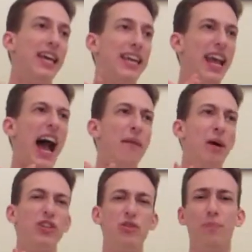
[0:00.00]
yeah, I
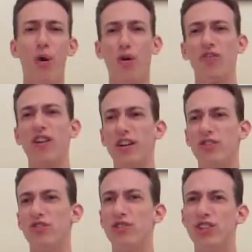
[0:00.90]
might do
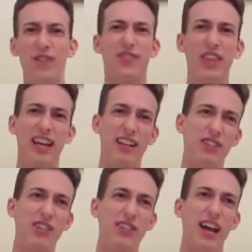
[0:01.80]
Pokevlogs or something
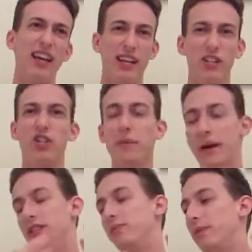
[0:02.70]
to, like, share
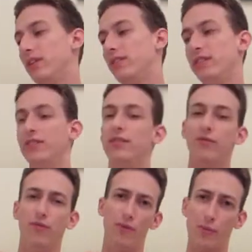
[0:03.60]
my experiences
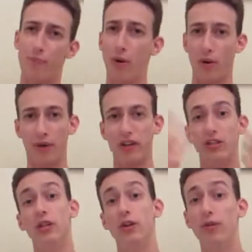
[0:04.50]
with
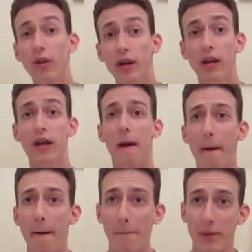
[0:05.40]
Pokemon to you.
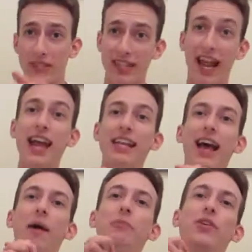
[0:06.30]
But tonight,
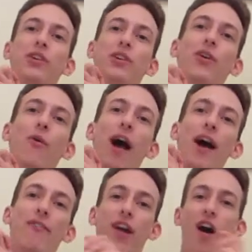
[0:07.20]
I'm gonna go
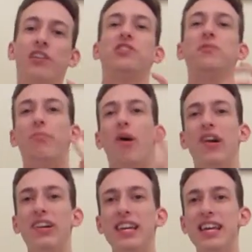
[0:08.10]
have an awesome
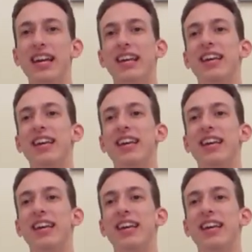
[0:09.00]
party.